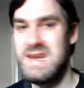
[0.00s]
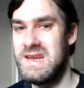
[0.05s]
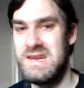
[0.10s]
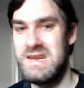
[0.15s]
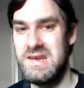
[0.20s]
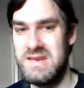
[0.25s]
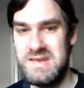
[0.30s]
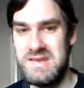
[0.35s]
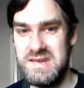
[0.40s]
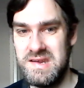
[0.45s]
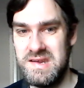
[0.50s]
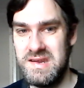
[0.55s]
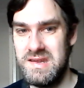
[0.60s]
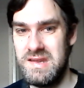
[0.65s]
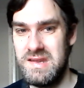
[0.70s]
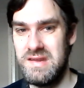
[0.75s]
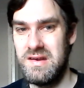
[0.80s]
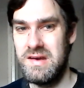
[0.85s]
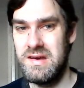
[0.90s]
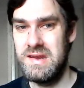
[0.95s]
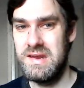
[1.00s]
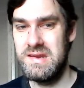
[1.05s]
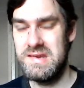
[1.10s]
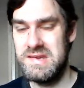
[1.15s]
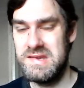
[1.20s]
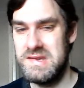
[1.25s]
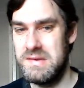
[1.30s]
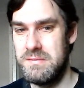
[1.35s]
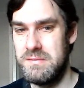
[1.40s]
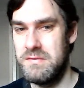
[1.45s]
and I certainly like
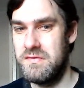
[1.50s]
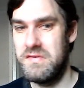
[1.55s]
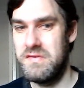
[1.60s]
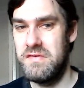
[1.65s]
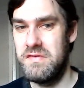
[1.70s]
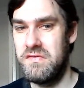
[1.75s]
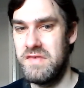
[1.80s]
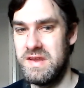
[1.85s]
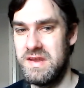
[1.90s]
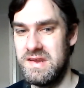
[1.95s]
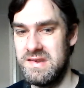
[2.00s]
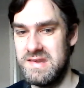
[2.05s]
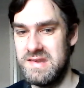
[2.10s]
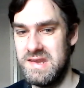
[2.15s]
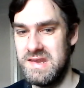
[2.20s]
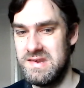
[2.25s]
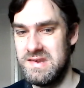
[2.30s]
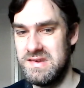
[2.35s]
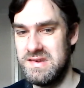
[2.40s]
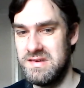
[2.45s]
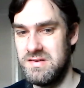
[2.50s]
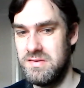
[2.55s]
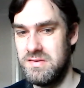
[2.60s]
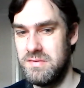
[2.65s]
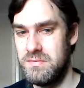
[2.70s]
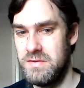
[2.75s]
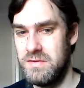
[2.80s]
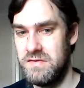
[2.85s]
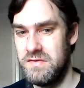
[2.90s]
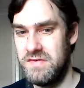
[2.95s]
some of the things they're
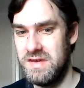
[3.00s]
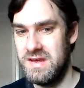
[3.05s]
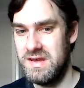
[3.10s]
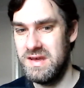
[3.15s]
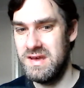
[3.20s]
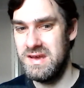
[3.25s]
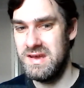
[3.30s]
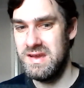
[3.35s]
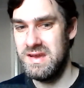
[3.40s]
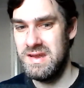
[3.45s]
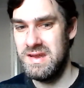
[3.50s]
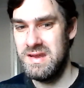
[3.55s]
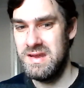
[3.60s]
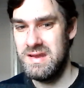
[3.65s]
doing with her.